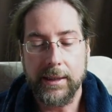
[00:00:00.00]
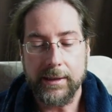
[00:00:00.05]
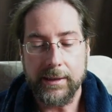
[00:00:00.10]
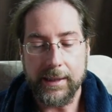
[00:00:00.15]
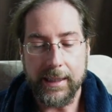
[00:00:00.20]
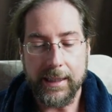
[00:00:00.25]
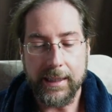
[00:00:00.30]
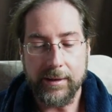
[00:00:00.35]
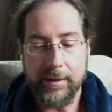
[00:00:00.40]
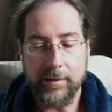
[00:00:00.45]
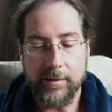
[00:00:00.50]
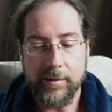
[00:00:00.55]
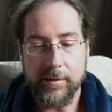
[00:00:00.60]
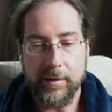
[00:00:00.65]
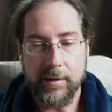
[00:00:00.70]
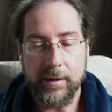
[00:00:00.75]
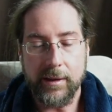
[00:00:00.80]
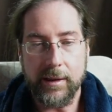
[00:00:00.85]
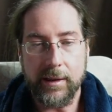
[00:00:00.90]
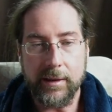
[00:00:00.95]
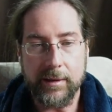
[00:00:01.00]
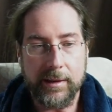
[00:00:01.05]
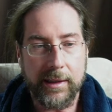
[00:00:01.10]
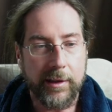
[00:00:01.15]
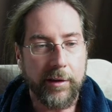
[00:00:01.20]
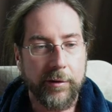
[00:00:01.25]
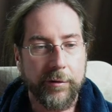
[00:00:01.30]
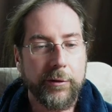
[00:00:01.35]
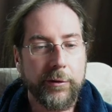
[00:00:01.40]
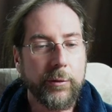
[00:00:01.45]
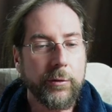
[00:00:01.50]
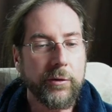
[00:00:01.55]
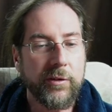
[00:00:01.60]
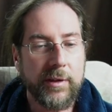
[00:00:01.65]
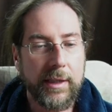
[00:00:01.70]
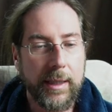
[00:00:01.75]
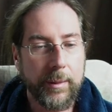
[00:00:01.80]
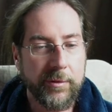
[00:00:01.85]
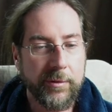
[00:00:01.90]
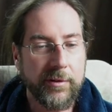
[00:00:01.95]
that uh, there are a few
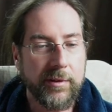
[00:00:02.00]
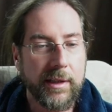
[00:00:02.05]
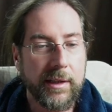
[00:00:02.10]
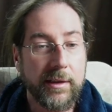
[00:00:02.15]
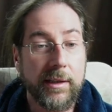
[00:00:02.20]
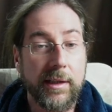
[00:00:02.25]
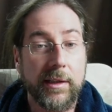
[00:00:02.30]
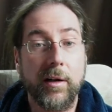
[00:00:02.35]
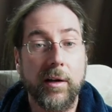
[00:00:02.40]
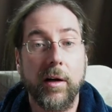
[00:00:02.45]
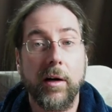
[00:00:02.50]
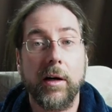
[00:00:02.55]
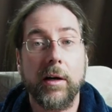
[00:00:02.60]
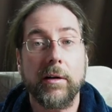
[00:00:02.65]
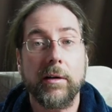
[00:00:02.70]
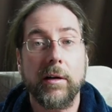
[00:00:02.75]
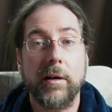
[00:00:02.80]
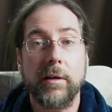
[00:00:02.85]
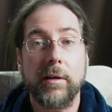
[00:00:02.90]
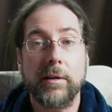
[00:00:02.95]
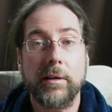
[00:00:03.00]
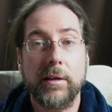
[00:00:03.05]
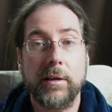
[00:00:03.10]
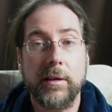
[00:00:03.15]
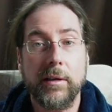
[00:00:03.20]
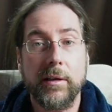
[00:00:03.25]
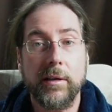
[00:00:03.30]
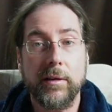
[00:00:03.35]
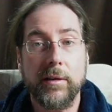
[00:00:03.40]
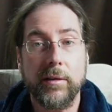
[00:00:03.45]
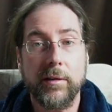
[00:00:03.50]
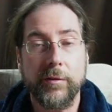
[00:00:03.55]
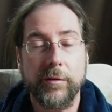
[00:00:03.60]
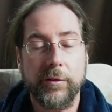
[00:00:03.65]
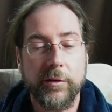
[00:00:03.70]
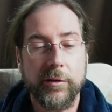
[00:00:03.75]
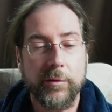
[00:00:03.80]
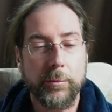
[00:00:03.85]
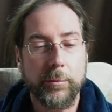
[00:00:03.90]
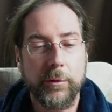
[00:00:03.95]
steps that, that are on the on the
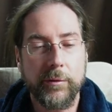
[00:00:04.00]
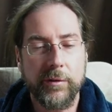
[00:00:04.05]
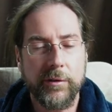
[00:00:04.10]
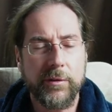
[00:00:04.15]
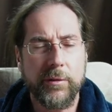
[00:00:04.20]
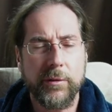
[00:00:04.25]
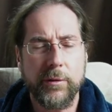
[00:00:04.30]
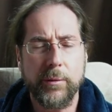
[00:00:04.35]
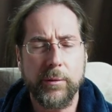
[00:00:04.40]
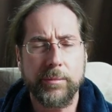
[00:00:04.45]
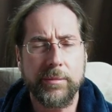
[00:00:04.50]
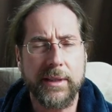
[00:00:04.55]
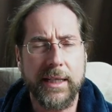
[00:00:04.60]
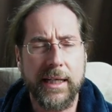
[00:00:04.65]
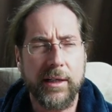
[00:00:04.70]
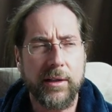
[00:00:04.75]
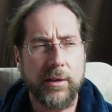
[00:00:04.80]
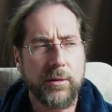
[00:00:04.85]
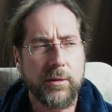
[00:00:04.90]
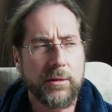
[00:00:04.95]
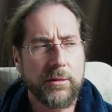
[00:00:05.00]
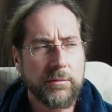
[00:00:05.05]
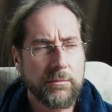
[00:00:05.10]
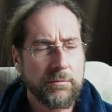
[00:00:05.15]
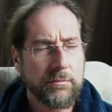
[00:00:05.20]
first movers group now